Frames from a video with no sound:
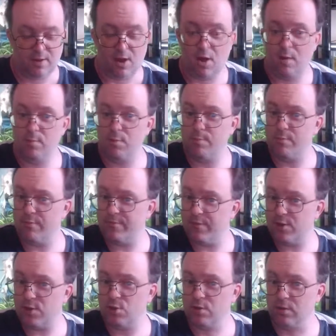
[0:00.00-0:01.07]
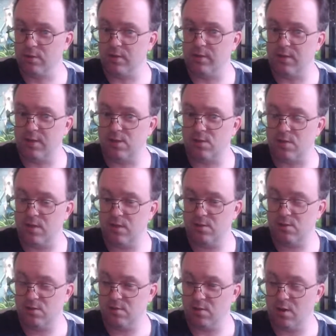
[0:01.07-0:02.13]
I'm a professional at these
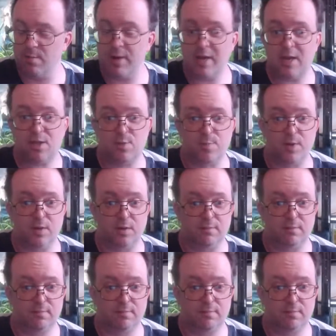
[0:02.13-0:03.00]
things. I'm an expert.